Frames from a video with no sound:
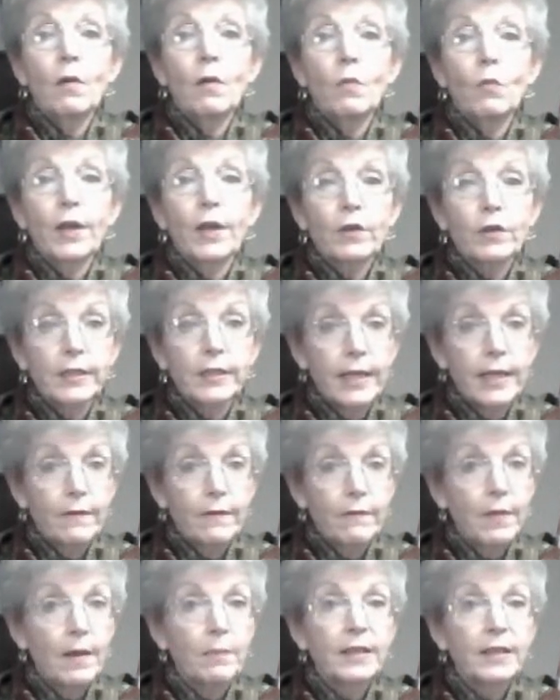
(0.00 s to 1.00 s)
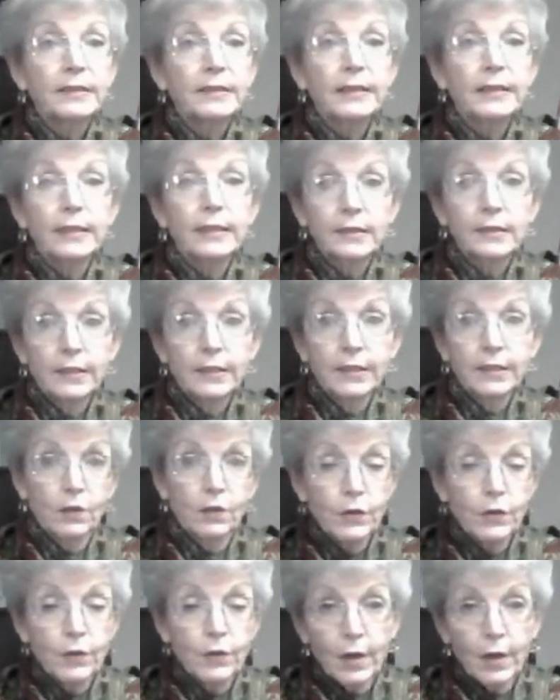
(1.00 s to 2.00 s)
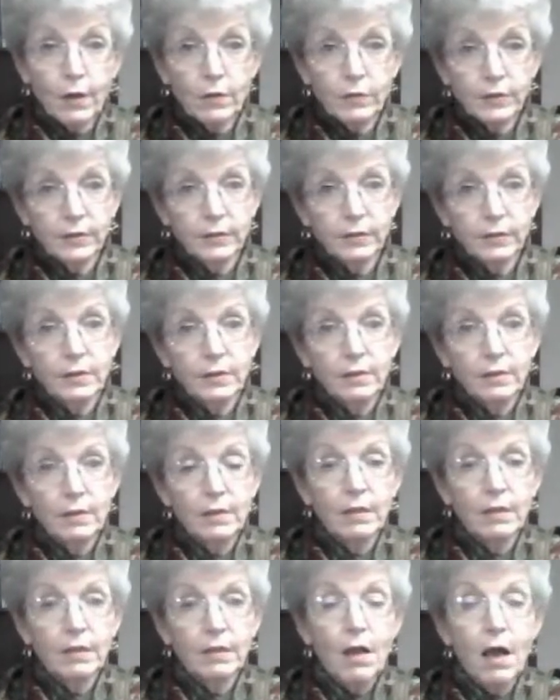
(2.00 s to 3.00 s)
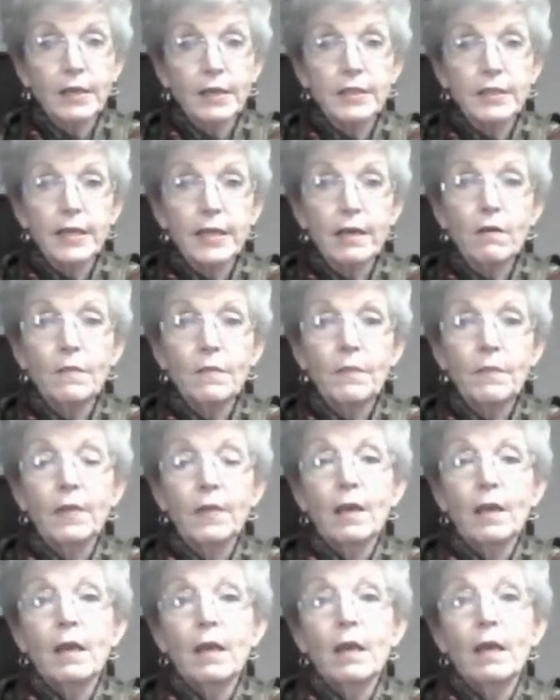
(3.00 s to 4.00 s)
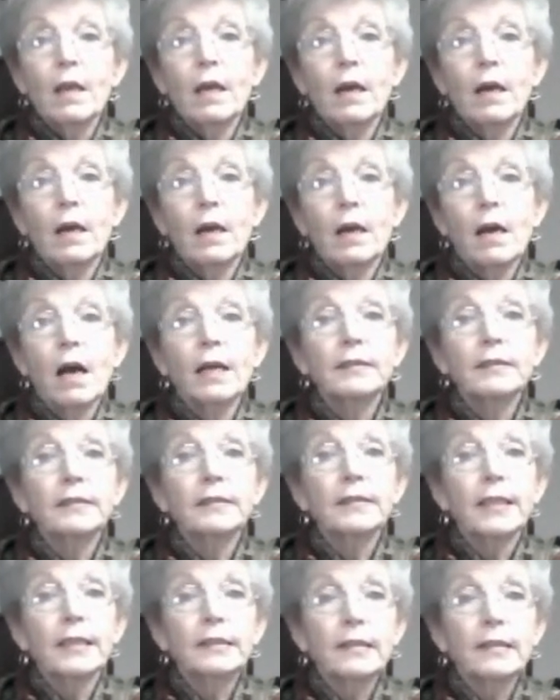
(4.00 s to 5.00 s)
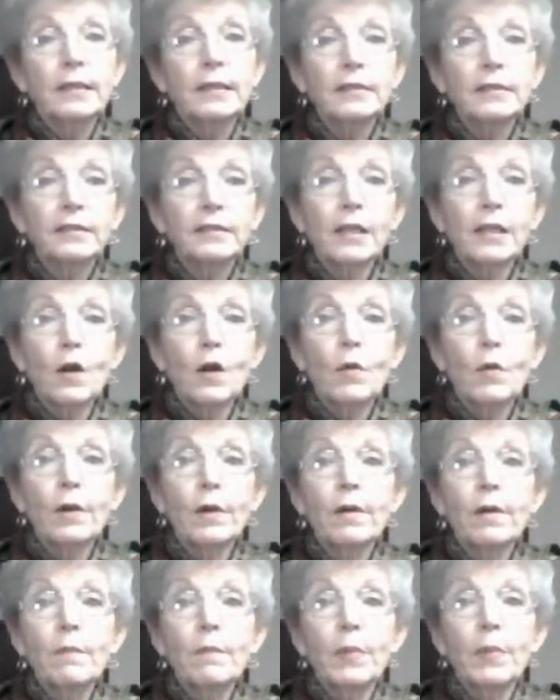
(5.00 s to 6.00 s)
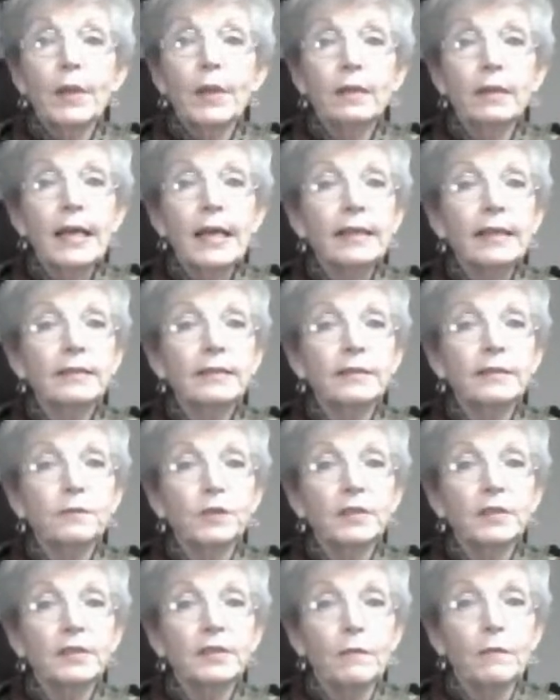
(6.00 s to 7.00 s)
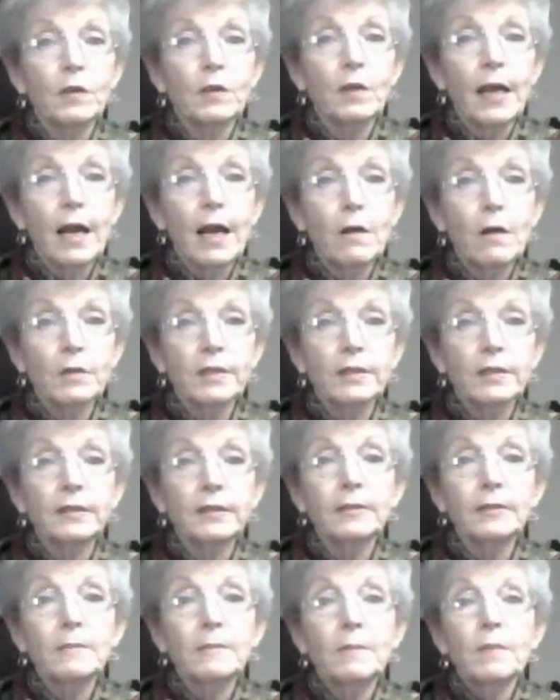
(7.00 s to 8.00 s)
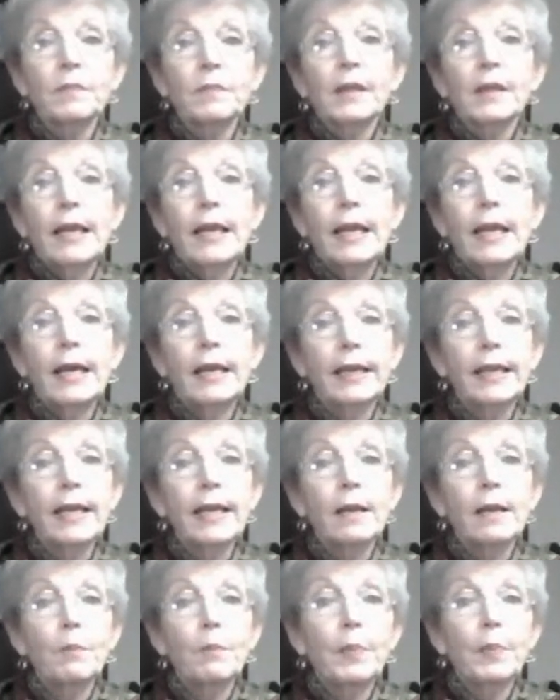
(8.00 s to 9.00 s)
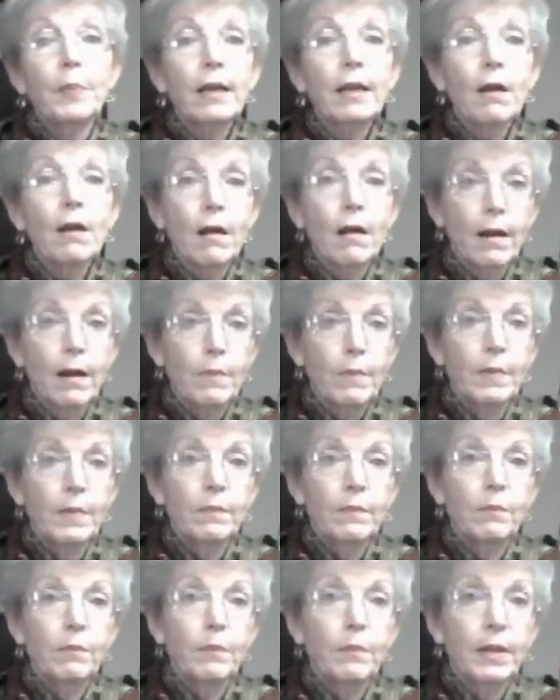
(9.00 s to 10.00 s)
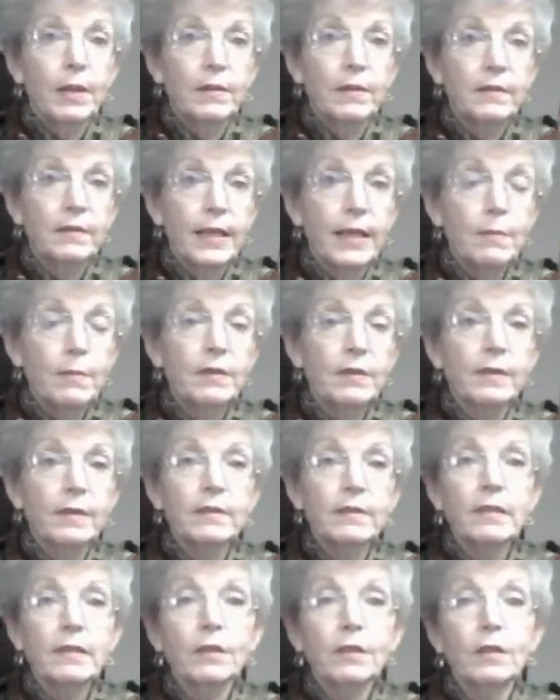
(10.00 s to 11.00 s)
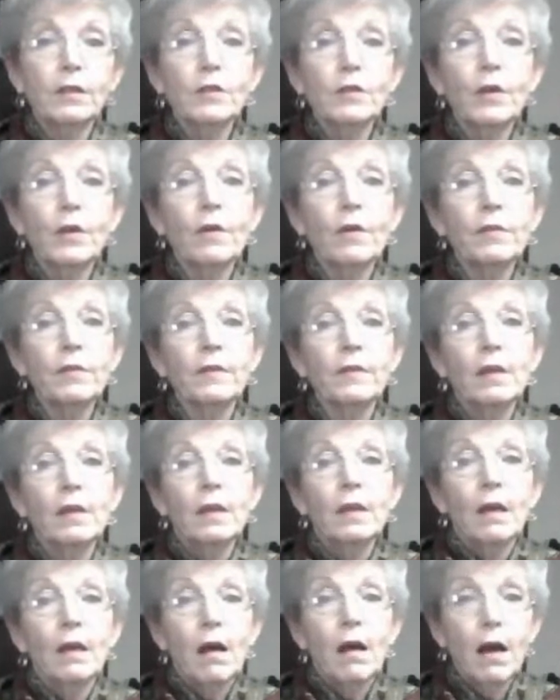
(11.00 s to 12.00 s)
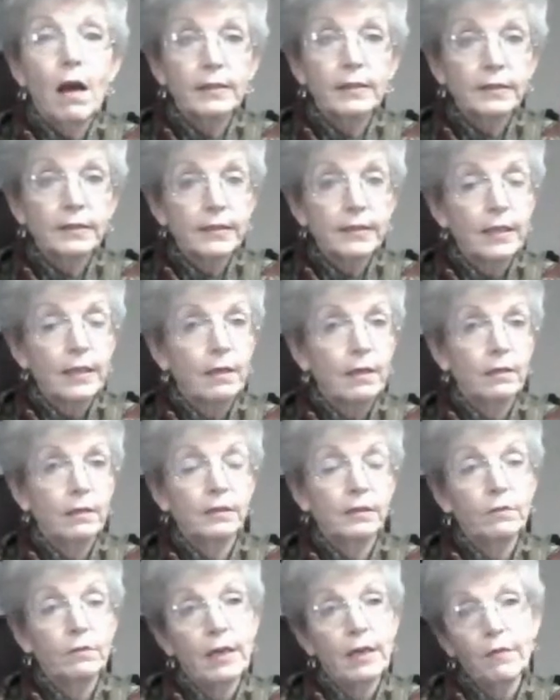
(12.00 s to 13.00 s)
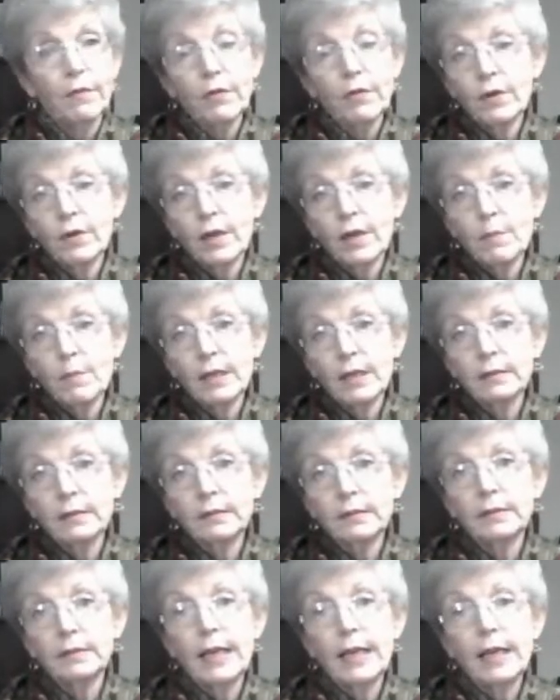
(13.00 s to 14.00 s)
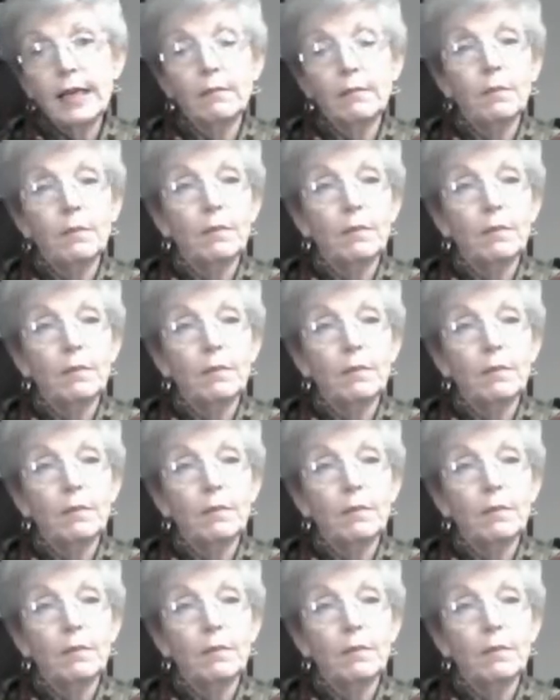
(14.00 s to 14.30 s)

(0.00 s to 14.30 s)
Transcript: We could give them this insulin glucose cocktail. Onset is a little slower, but it lasts for several hours. And again, bicarb, about the same as insulin glucose. Onset is around 30 minutes and